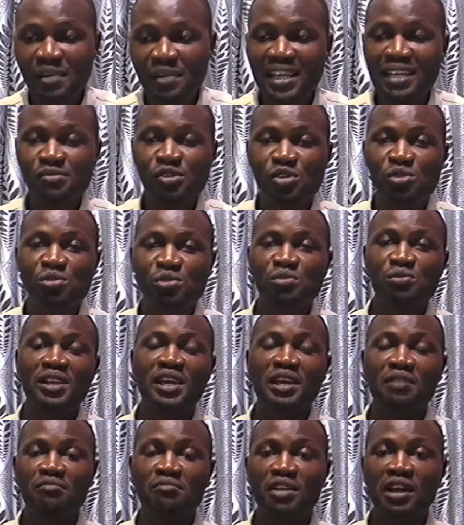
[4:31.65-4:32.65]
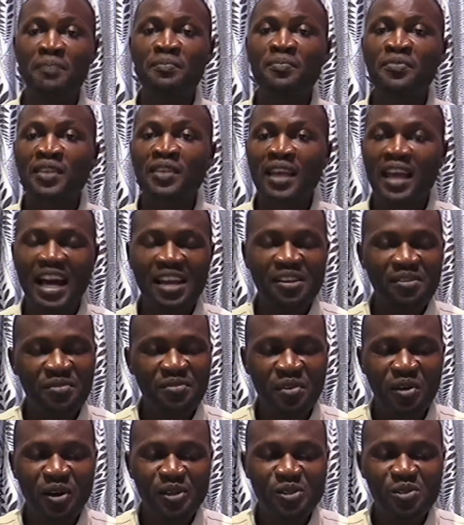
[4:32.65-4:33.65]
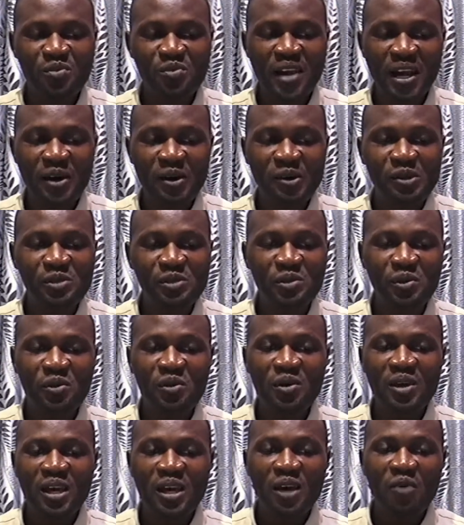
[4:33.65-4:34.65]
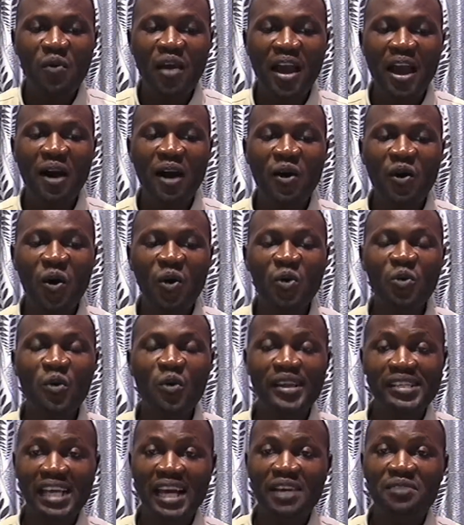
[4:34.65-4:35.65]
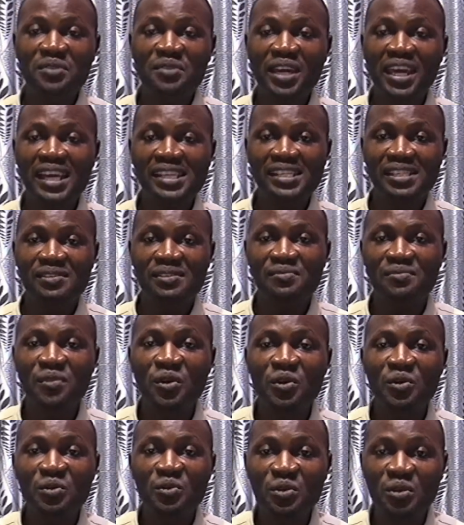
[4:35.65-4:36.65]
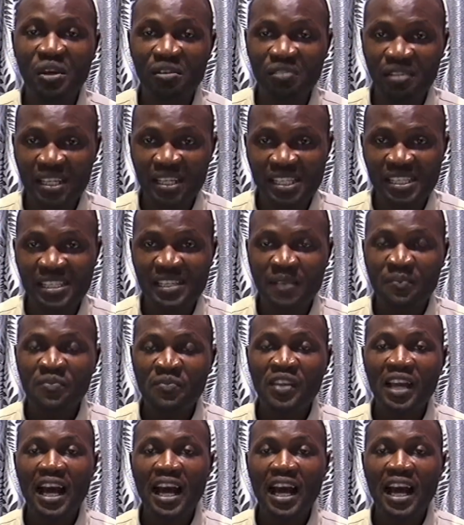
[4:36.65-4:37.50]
My name is Olukunle Abraham, and of course, we are always advocating for good governance,